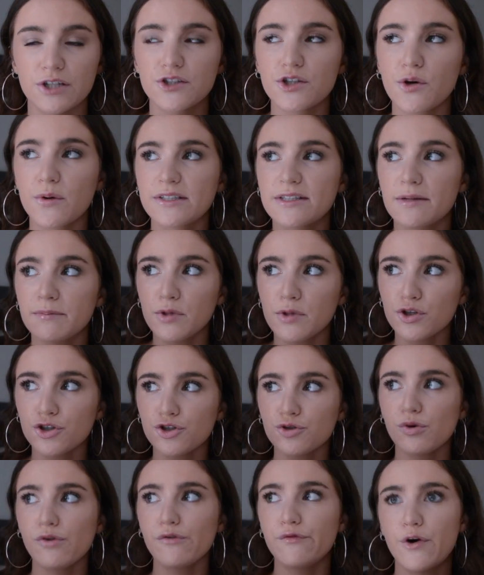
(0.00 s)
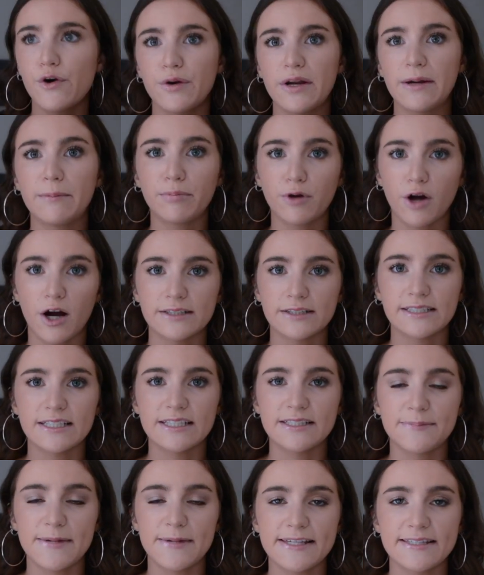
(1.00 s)
So it's a mutual voting
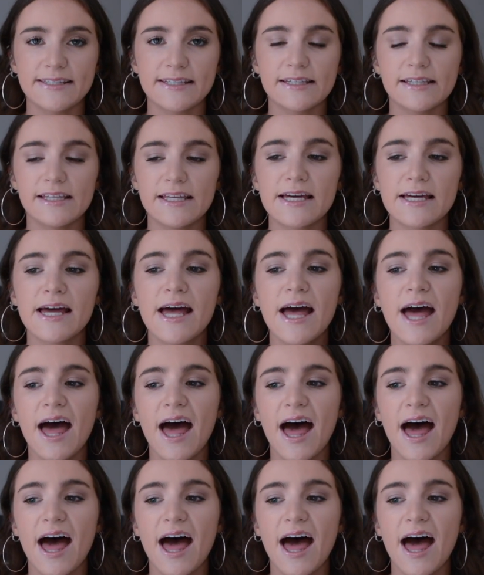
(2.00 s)
process basically,